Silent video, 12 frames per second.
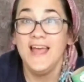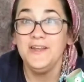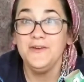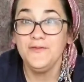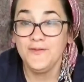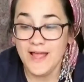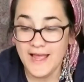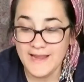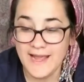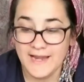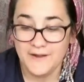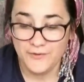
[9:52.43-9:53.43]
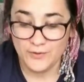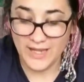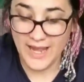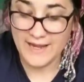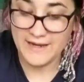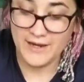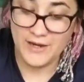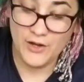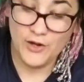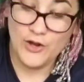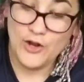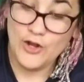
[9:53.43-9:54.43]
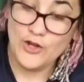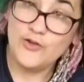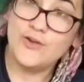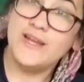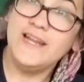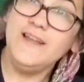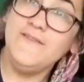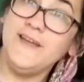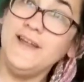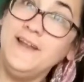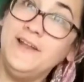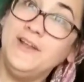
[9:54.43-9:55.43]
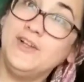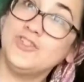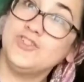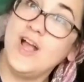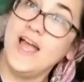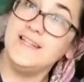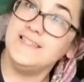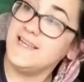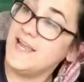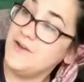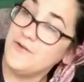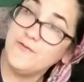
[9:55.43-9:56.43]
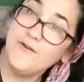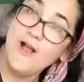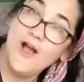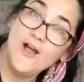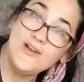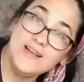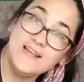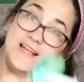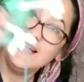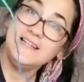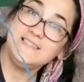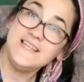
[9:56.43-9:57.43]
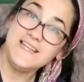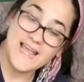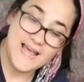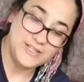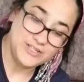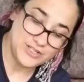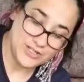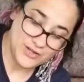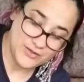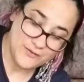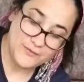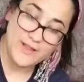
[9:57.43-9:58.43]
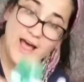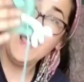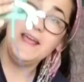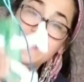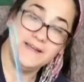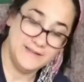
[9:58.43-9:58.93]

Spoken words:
and your fly. And if you'd like, you can even try to get your frog to catch the fly.